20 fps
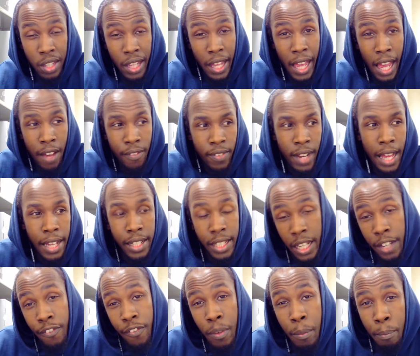they have like
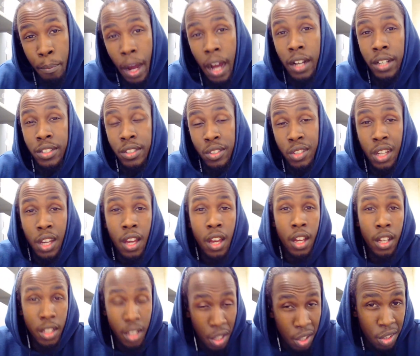different buttons
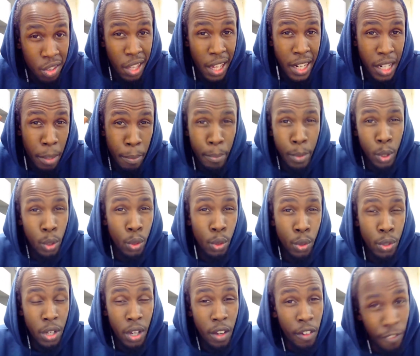to set the
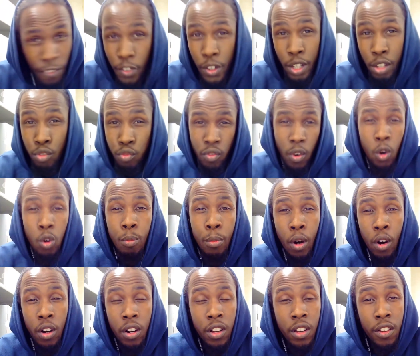mood for this
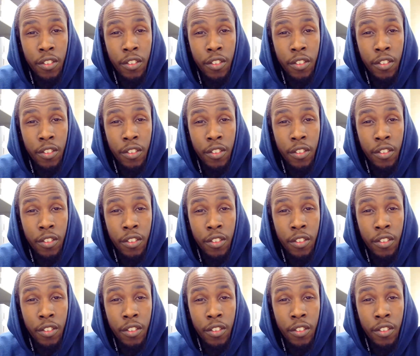robot